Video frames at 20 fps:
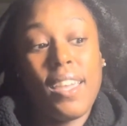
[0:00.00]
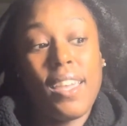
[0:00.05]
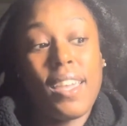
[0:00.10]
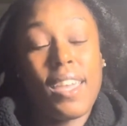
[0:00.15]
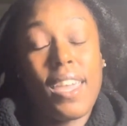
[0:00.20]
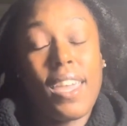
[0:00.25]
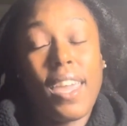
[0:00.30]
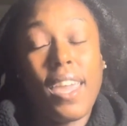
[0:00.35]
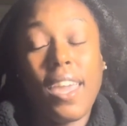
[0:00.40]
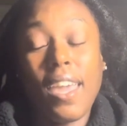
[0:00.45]

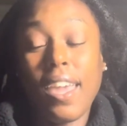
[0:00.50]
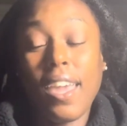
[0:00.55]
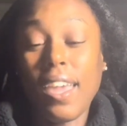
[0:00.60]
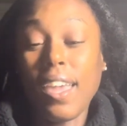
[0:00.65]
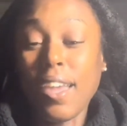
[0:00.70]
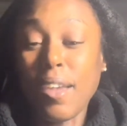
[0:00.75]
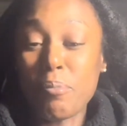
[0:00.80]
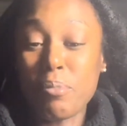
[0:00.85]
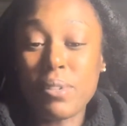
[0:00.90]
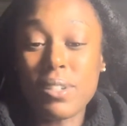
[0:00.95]

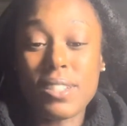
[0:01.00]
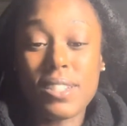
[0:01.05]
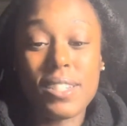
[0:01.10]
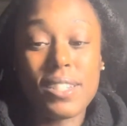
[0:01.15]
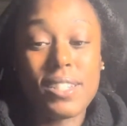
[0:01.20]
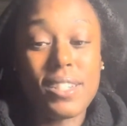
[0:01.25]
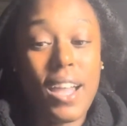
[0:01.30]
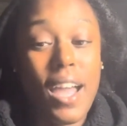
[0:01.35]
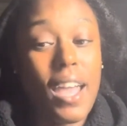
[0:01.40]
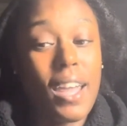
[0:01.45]
Keep
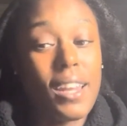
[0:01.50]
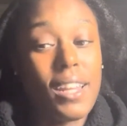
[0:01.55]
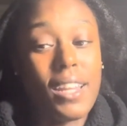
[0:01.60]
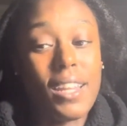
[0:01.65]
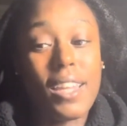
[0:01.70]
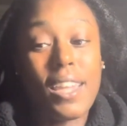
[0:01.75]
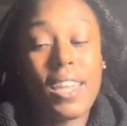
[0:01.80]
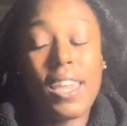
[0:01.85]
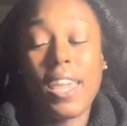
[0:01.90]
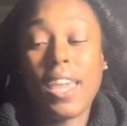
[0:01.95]

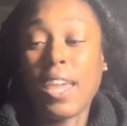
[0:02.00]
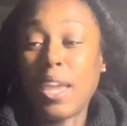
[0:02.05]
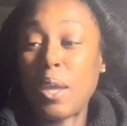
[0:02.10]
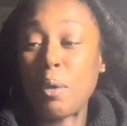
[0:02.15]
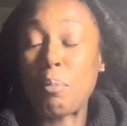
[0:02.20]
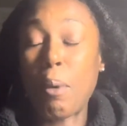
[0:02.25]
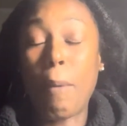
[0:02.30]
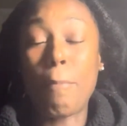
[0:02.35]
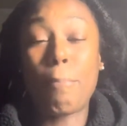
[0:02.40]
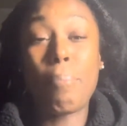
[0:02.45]
shining.
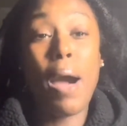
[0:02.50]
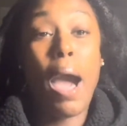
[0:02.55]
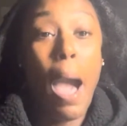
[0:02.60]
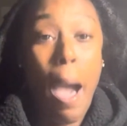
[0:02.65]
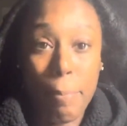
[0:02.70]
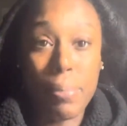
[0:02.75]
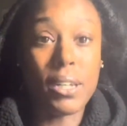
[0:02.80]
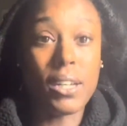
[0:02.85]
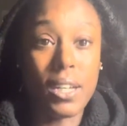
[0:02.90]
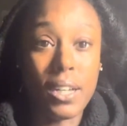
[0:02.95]
Keep
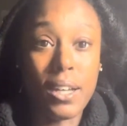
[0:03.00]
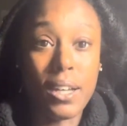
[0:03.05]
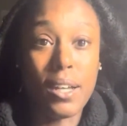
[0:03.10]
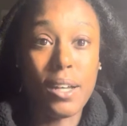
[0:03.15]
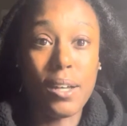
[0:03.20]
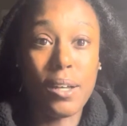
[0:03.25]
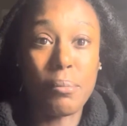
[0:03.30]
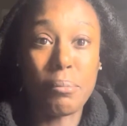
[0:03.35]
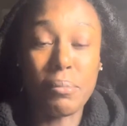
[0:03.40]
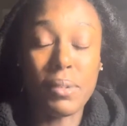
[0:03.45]
popping up
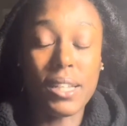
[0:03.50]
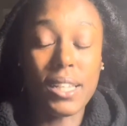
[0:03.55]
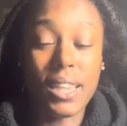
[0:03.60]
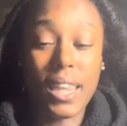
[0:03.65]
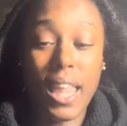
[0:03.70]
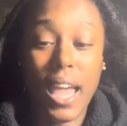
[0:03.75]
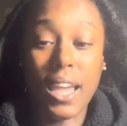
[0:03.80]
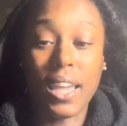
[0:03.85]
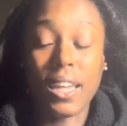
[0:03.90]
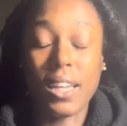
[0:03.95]

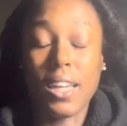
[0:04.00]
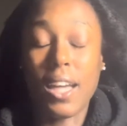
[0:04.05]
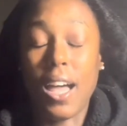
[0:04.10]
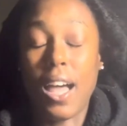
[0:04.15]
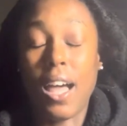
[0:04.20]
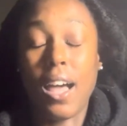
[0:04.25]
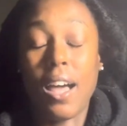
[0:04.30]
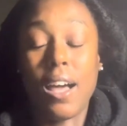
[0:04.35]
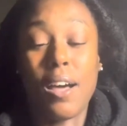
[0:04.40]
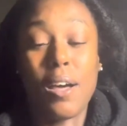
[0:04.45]
like a
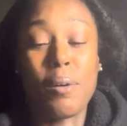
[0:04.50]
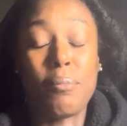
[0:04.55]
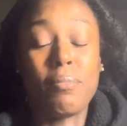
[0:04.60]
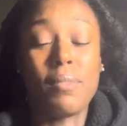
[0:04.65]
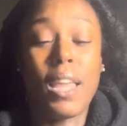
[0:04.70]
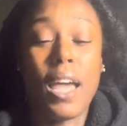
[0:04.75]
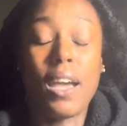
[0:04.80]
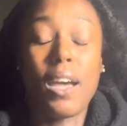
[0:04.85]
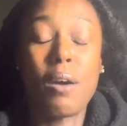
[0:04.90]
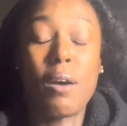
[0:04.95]

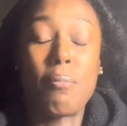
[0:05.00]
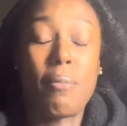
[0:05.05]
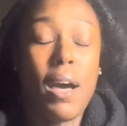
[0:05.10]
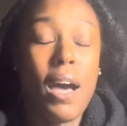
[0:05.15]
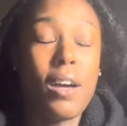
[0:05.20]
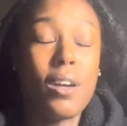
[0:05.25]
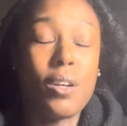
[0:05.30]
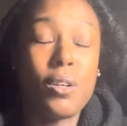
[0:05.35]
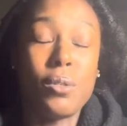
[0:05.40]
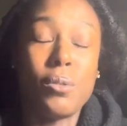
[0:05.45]

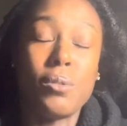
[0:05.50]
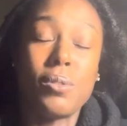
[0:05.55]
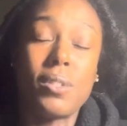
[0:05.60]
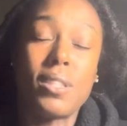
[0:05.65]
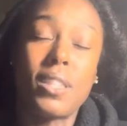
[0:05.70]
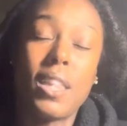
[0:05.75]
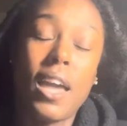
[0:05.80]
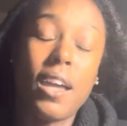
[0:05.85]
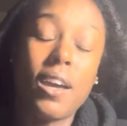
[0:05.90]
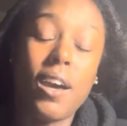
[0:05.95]

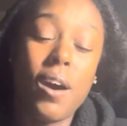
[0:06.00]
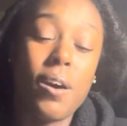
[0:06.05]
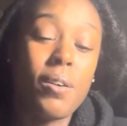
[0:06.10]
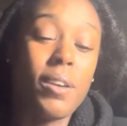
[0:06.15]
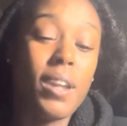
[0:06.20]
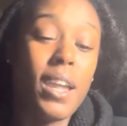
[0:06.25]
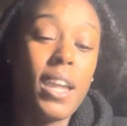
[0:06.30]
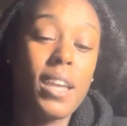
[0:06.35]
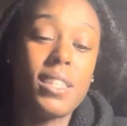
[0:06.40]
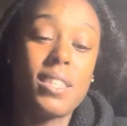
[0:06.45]
mongoose, like
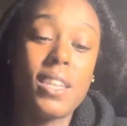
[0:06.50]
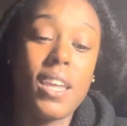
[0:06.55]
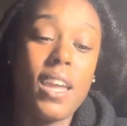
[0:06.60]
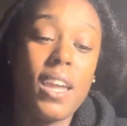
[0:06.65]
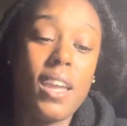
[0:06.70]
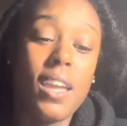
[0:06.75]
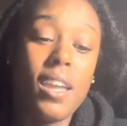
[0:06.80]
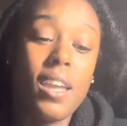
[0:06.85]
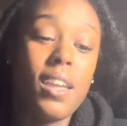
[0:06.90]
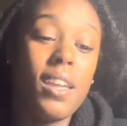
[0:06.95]
Kodak
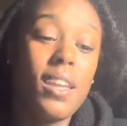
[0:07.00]
say.